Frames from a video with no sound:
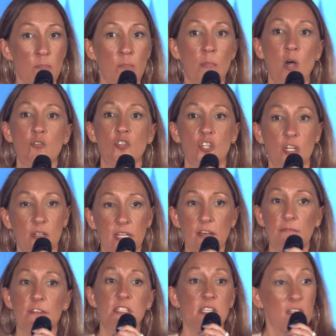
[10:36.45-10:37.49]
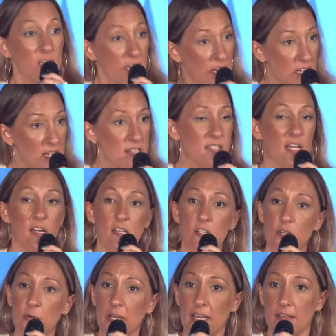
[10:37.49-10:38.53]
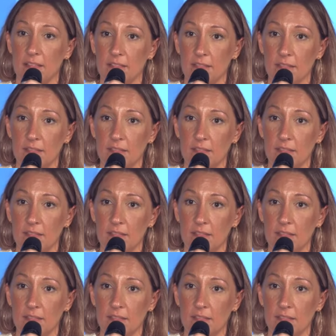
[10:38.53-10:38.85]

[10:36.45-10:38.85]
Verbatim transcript: emotionally, physically, he's going to do it.